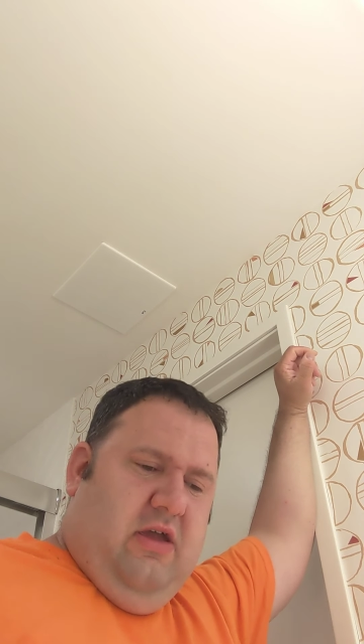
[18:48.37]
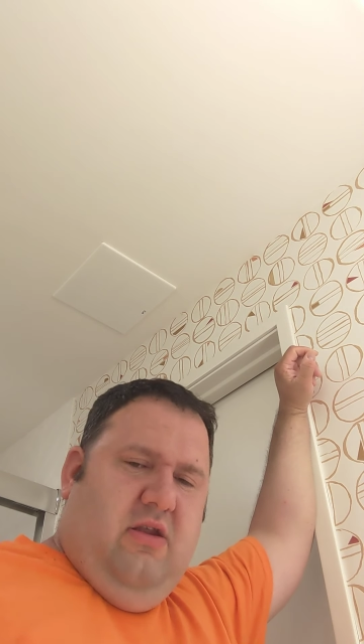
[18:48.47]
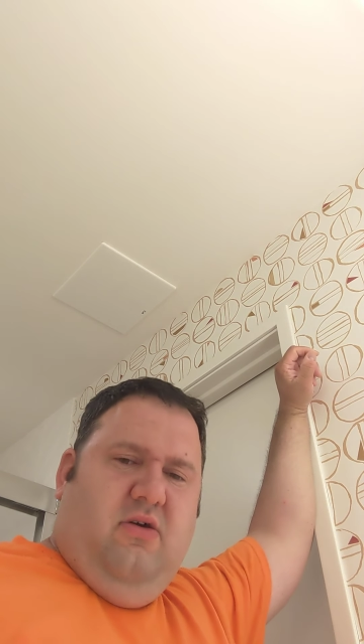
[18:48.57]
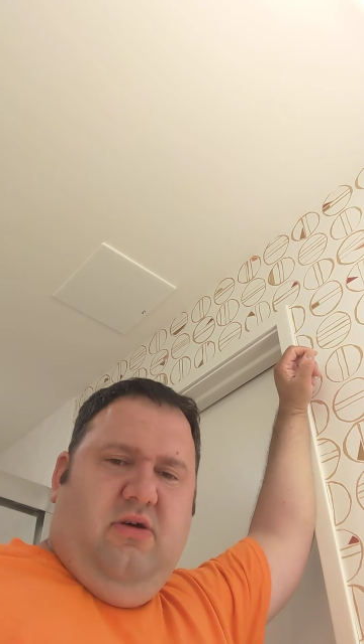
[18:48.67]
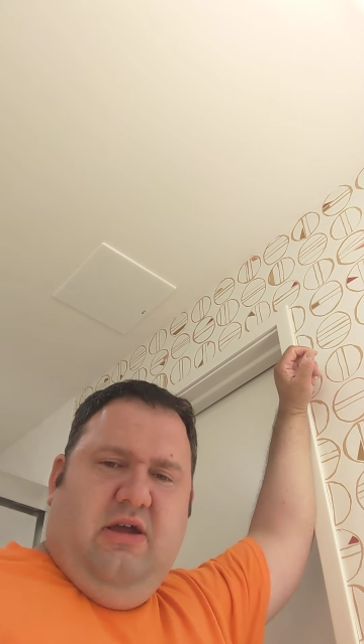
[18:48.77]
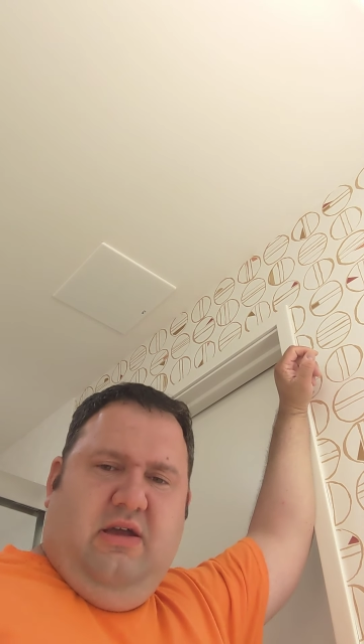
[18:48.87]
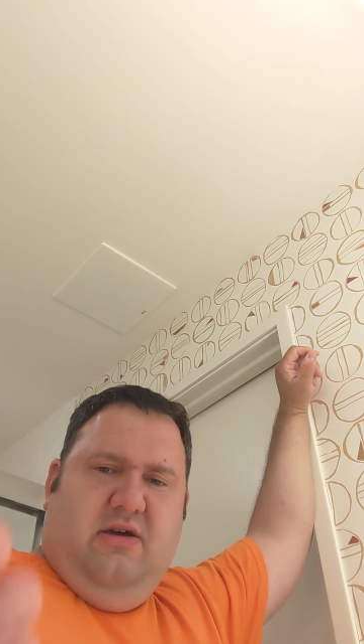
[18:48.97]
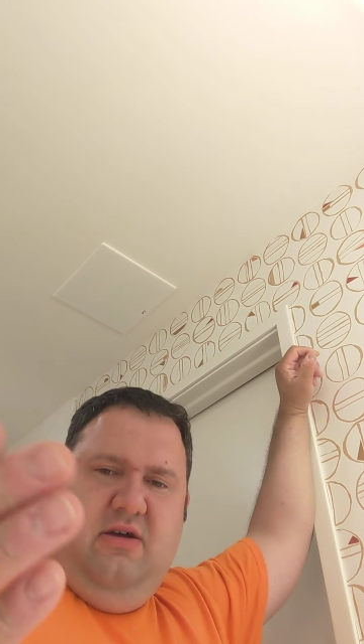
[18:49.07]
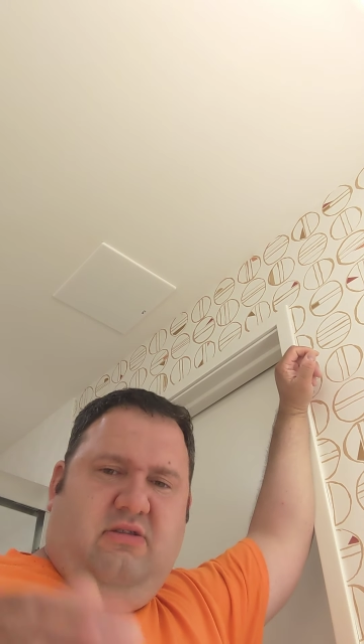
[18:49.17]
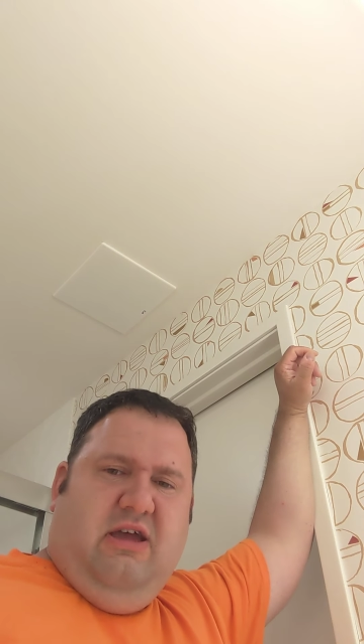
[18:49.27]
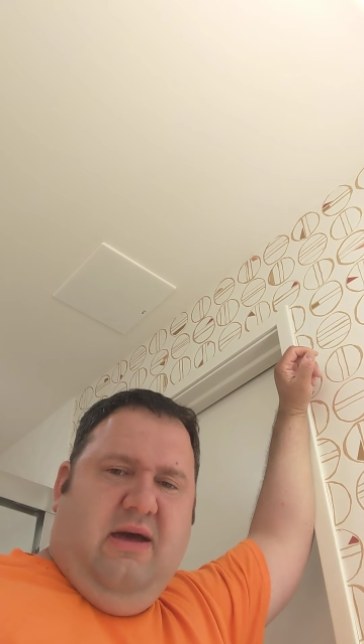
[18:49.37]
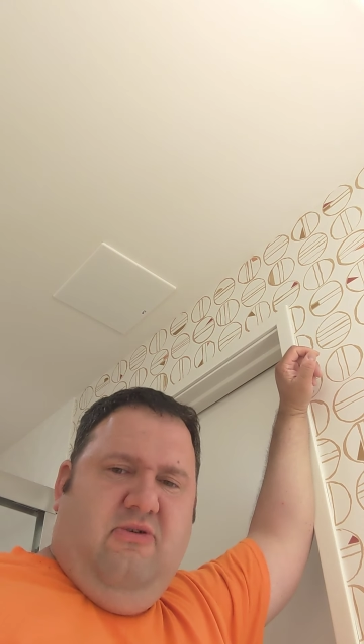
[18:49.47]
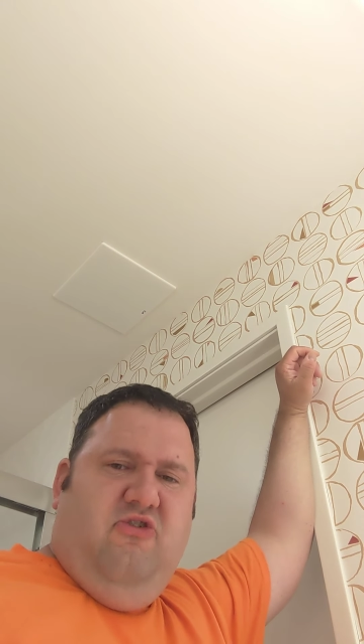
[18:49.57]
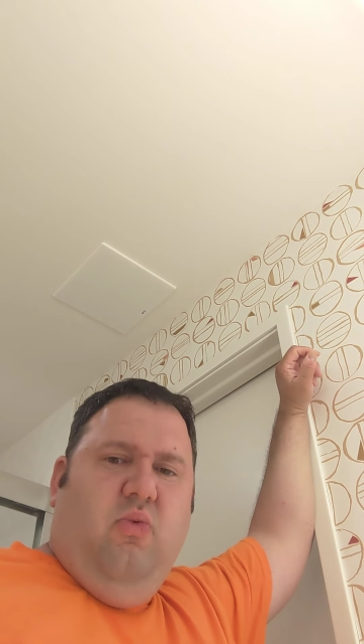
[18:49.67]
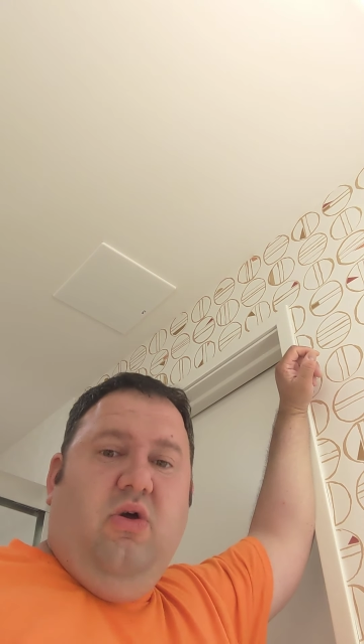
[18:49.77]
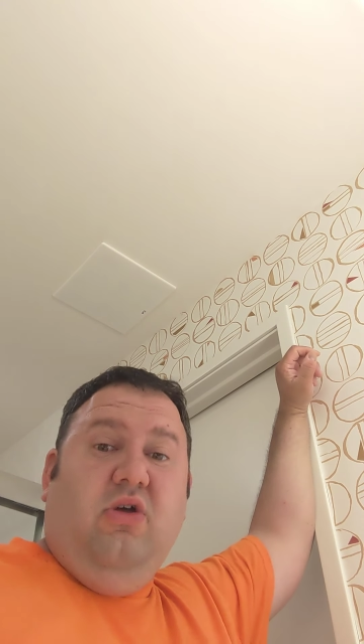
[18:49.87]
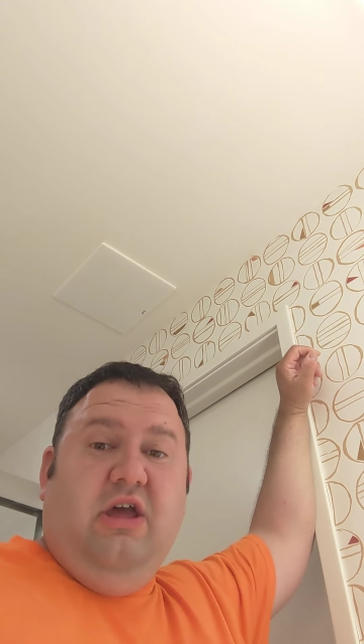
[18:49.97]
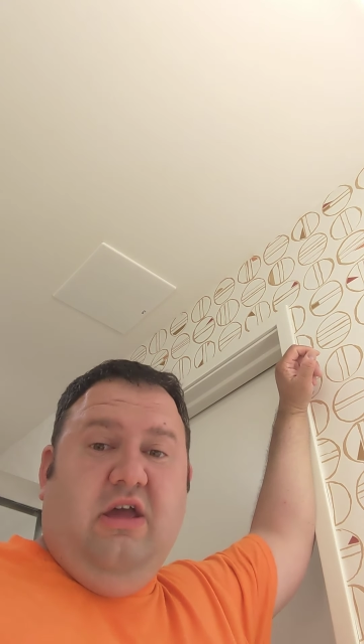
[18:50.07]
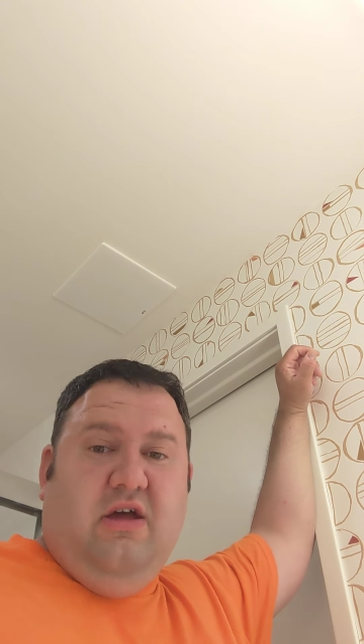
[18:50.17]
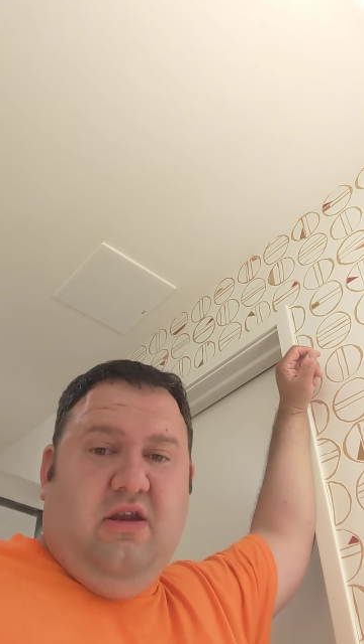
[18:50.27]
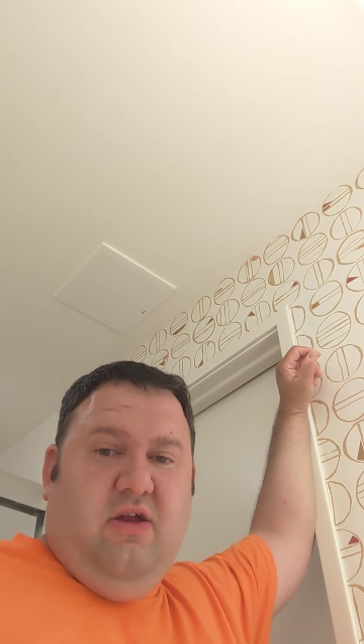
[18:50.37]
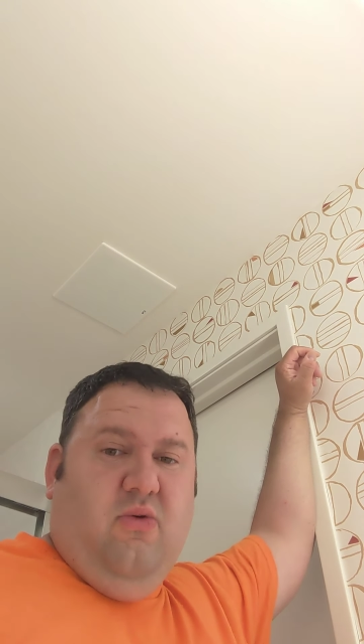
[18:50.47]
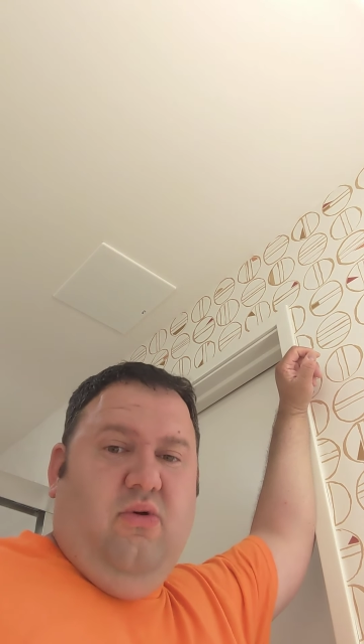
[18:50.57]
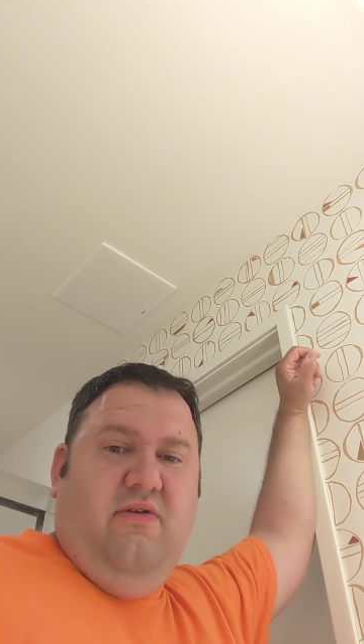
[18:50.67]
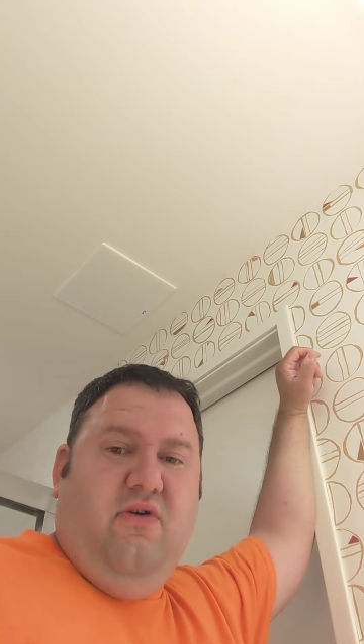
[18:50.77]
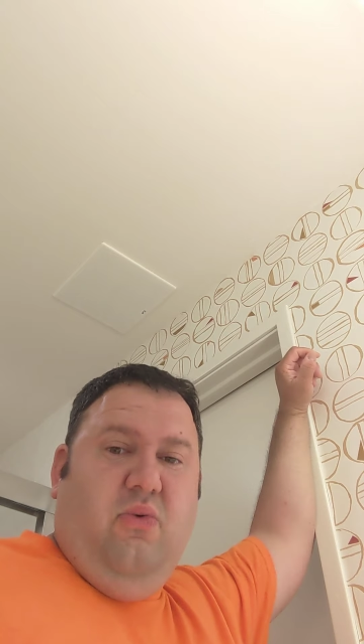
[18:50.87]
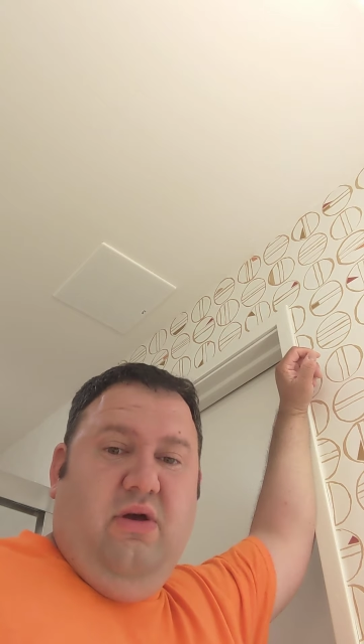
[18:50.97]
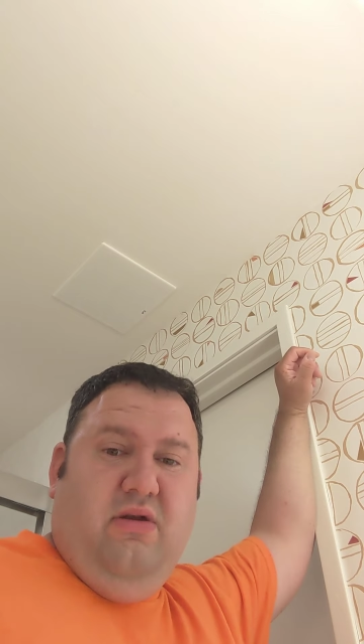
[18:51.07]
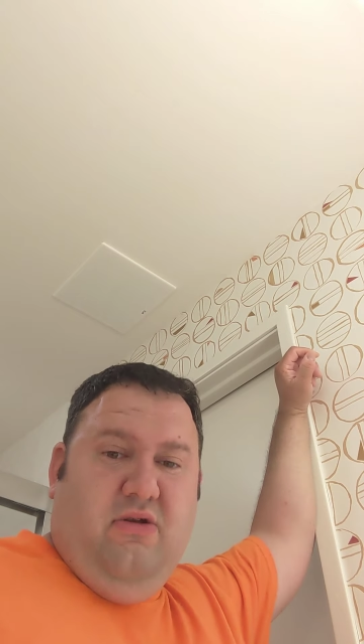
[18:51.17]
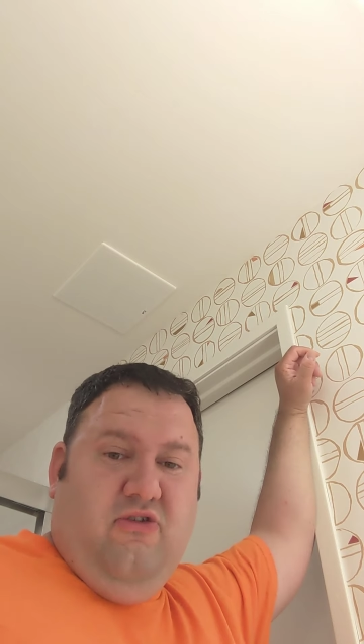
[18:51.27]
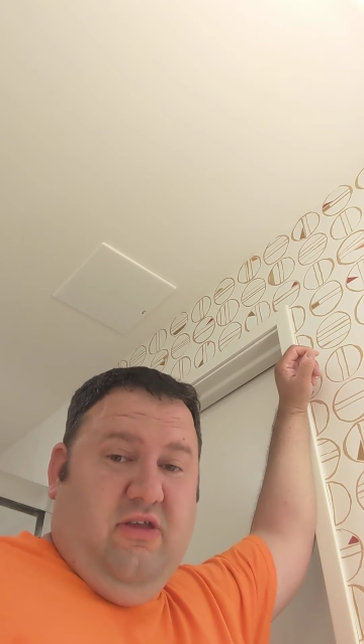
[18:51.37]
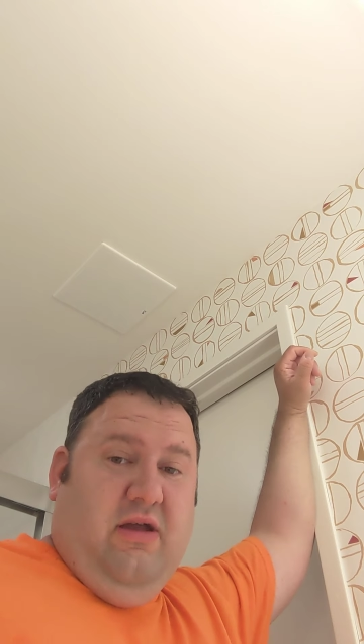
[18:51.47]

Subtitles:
you know, like Thomas Wilkie in here, one of our winners.